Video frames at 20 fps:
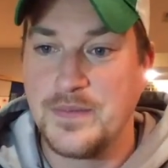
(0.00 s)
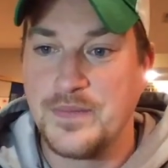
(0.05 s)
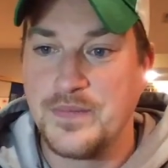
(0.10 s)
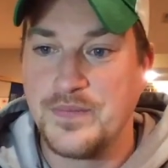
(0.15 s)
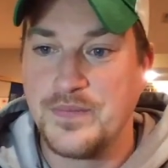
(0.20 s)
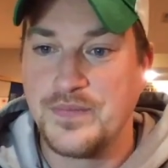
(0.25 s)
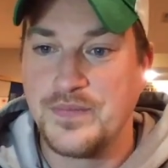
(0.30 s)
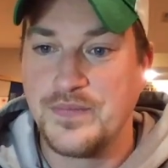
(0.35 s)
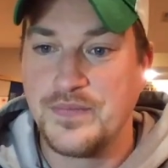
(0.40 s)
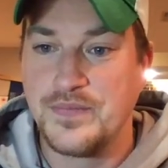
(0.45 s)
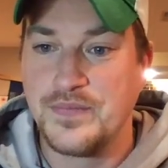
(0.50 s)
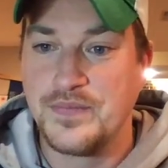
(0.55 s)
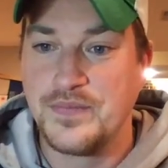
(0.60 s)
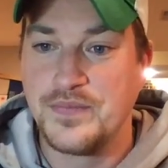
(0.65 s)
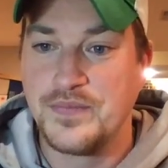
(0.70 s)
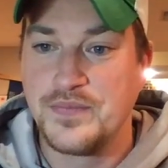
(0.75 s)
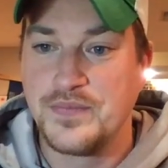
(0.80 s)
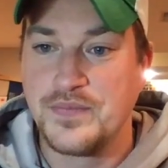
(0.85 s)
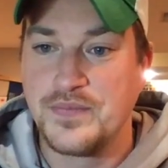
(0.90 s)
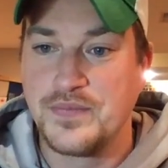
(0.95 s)

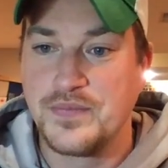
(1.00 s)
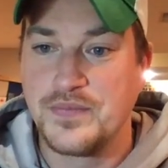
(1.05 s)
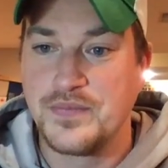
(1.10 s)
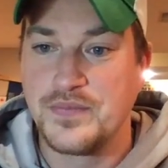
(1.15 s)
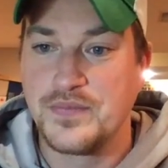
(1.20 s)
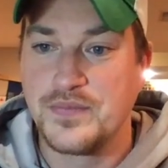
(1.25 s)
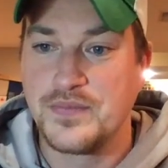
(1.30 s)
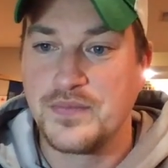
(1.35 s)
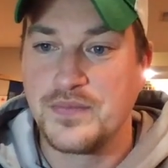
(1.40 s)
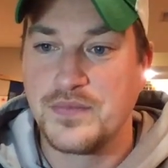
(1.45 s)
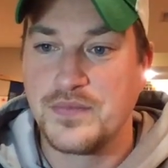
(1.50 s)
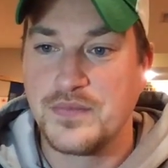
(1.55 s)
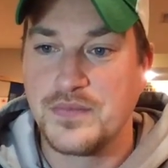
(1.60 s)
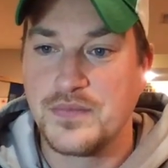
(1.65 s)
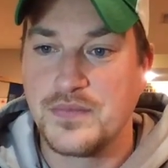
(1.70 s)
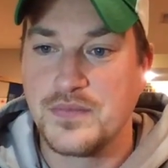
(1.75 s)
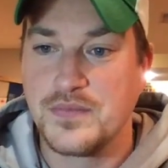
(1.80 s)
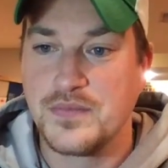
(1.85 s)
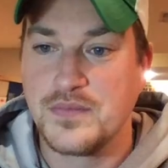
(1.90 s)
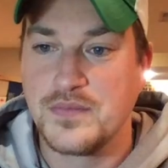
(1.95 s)

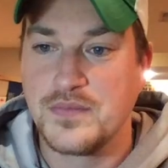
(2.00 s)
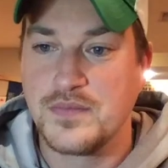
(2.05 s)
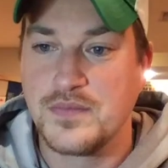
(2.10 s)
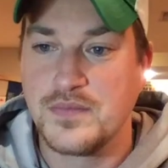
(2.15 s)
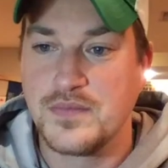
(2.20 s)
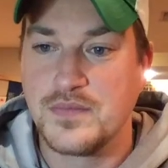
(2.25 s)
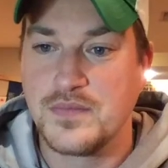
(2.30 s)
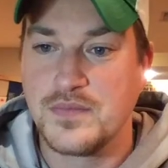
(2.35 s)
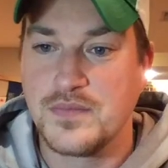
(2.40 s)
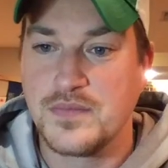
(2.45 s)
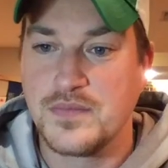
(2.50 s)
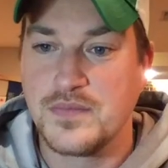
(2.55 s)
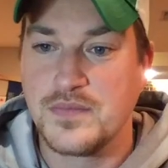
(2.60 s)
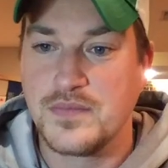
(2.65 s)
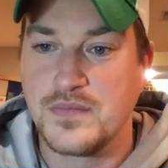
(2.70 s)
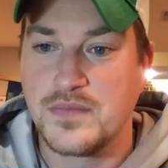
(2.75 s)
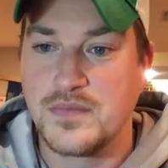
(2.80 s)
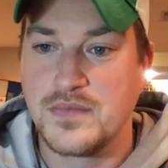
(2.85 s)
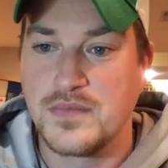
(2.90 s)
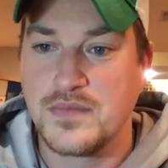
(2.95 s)

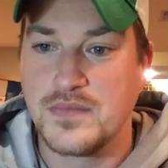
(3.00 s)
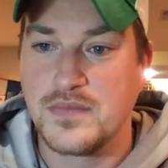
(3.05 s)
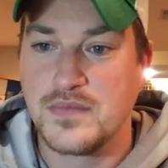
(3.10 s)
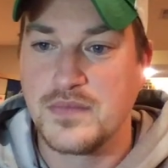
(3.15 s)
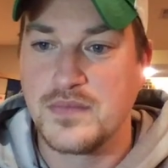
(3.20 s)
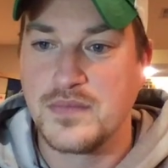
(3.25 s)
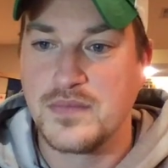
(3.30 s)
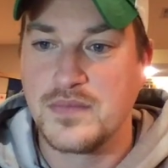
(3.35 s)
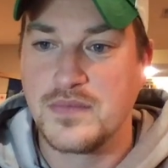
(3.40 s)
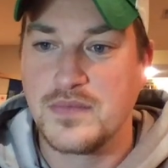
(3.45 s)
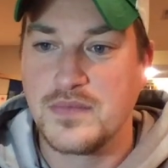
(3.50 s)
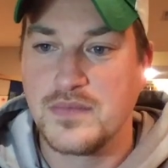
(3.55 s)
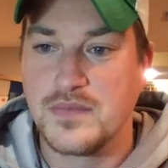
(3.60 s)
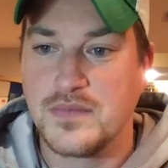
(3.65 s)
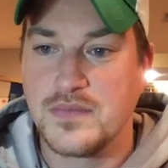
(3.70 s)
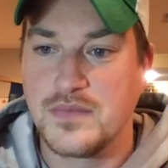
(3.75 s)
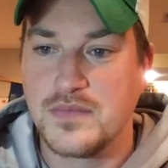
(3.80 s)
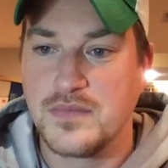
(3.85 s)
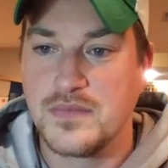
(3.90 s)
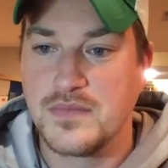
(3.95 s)

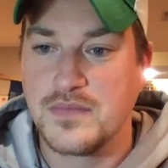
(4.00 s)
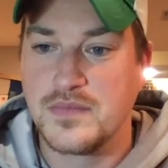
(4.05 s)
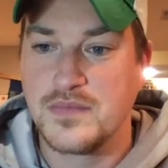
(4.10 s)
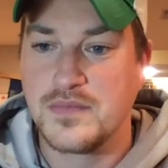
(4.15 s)
[no speech]